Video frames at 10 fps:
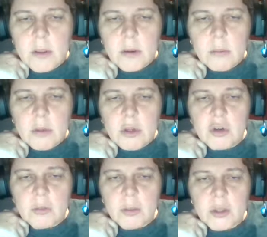when you
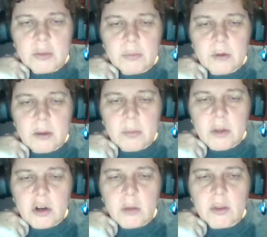don't put
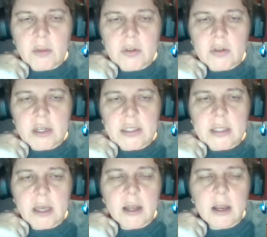the restraints
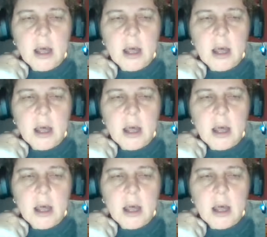on.